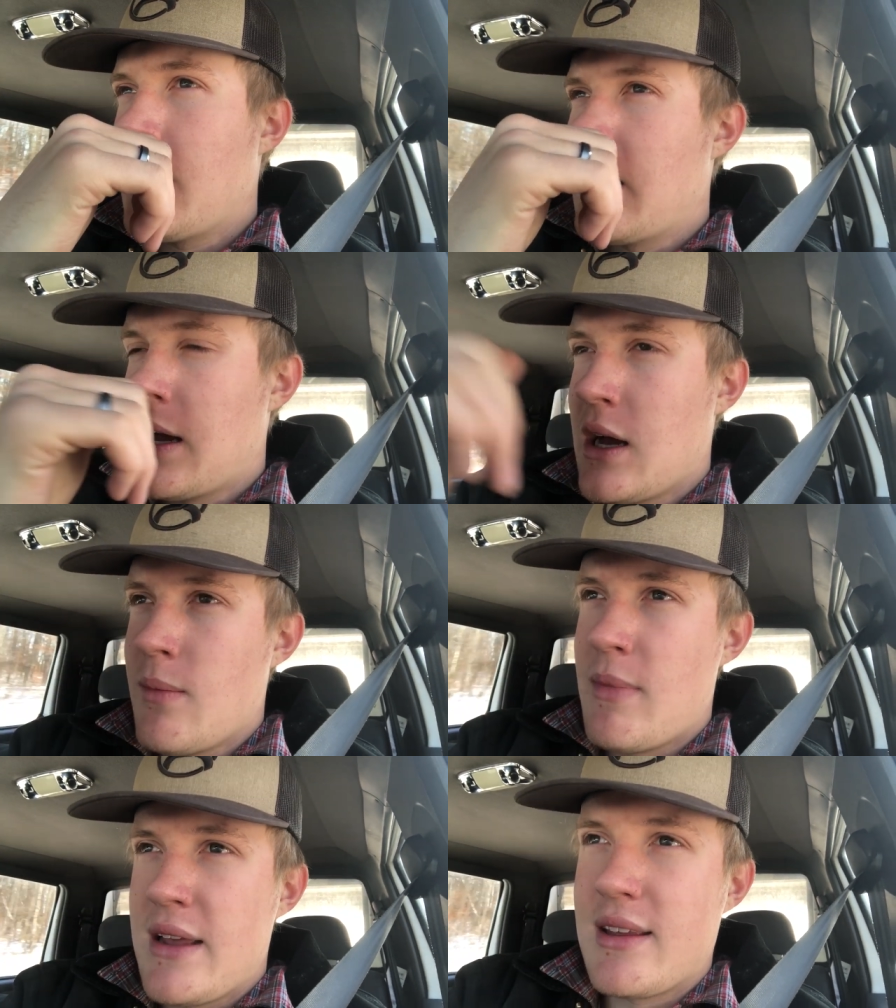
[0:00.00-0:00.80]

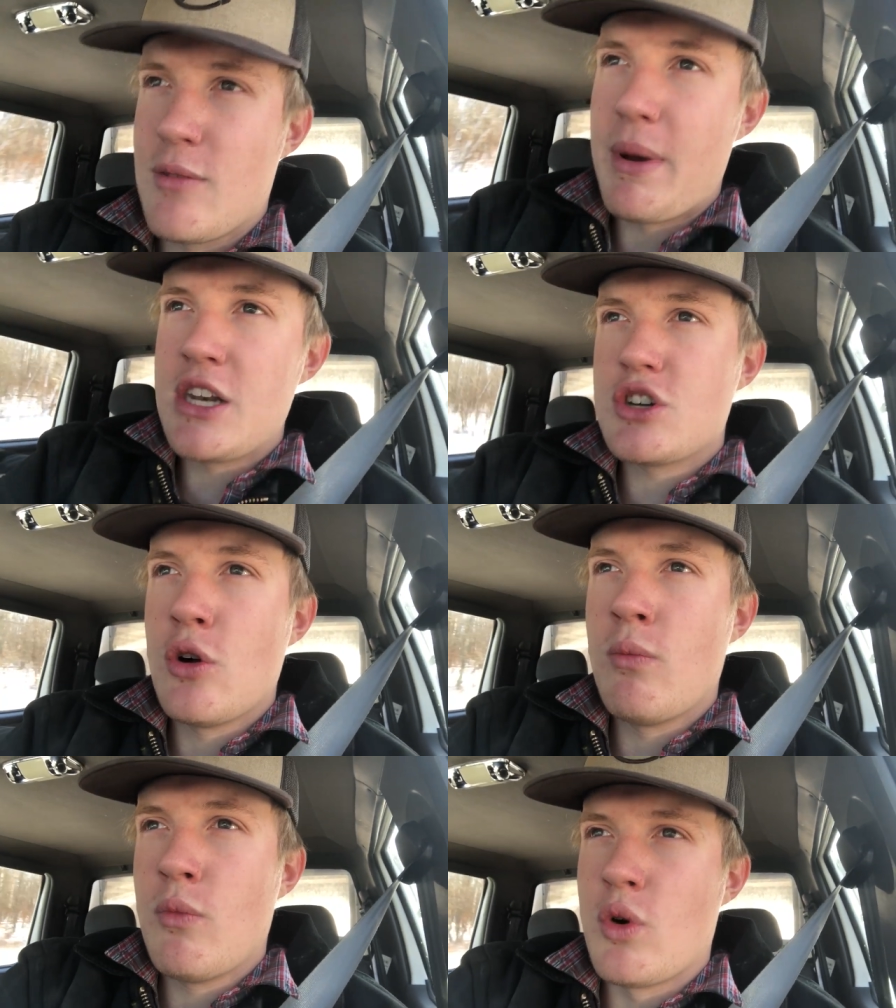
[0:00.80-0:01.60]
um, as his
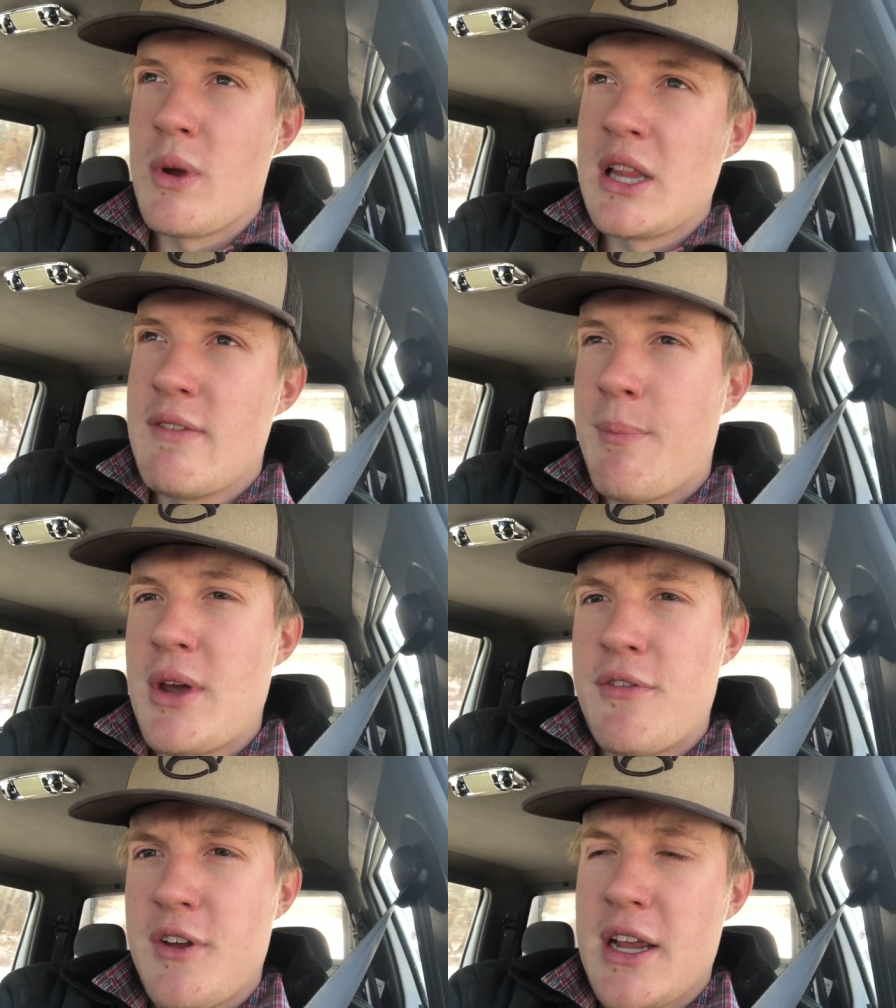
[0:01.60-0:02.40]
bedroom when we live up
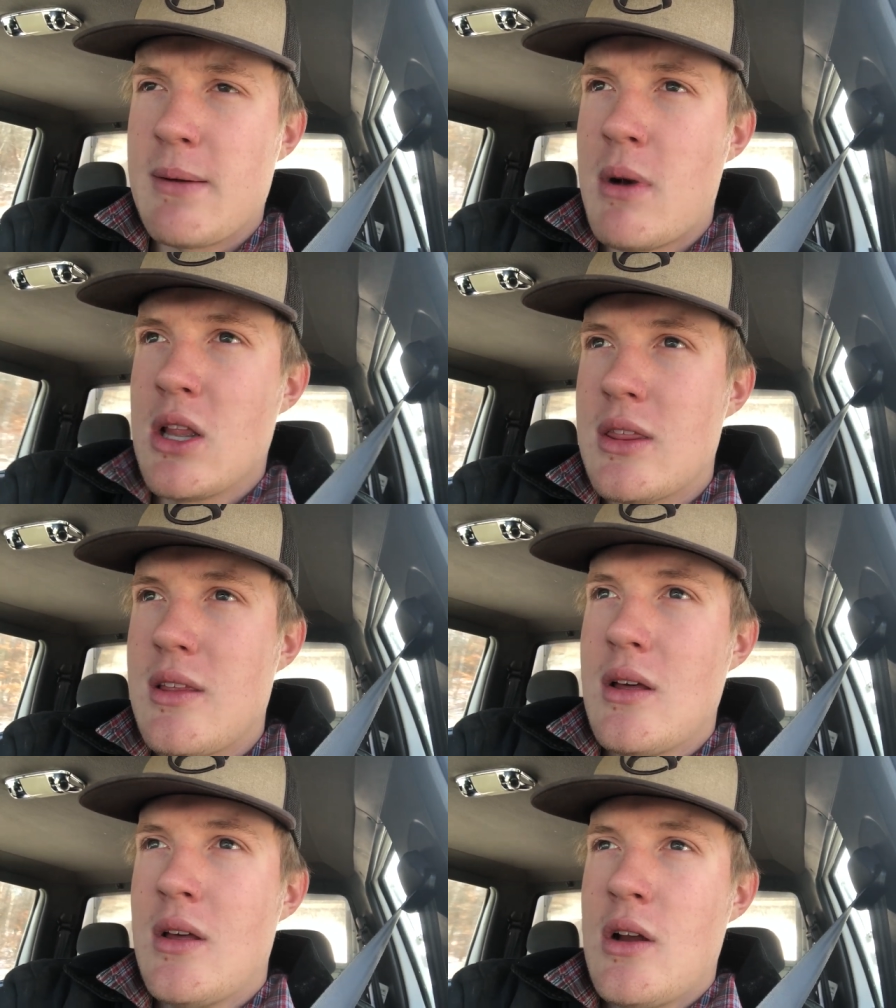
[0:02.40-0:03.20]
there for like a month
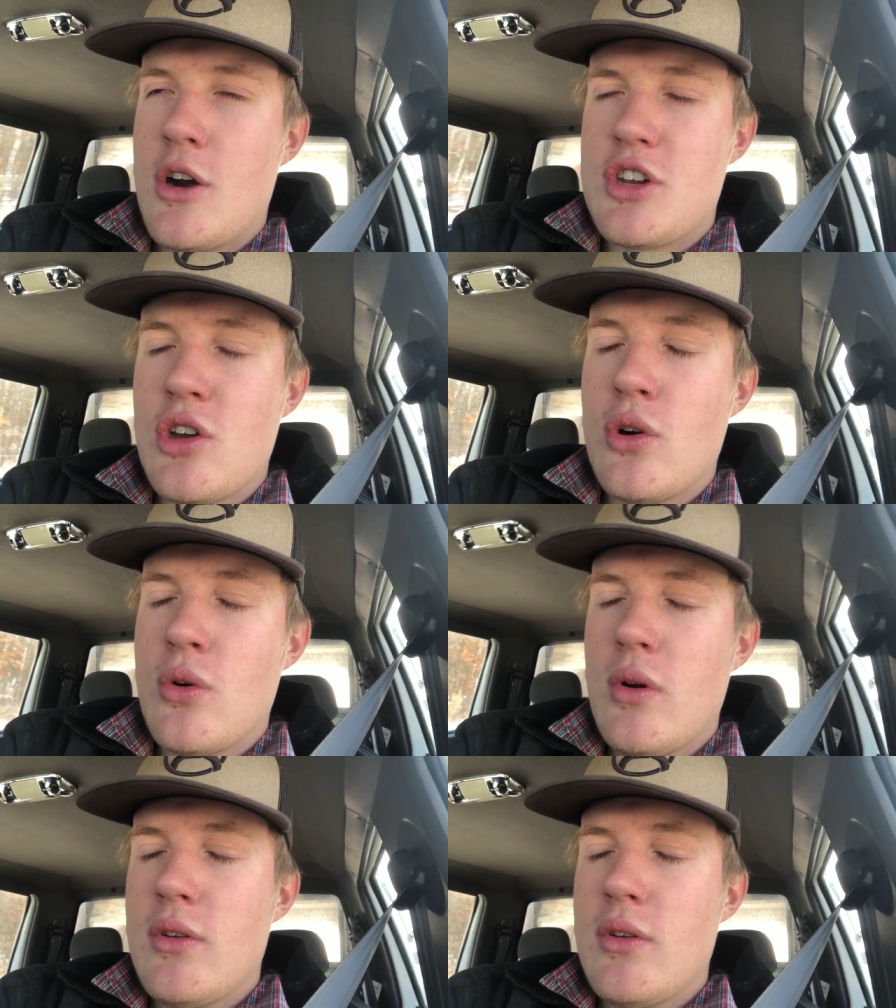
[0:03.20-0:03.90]
or two.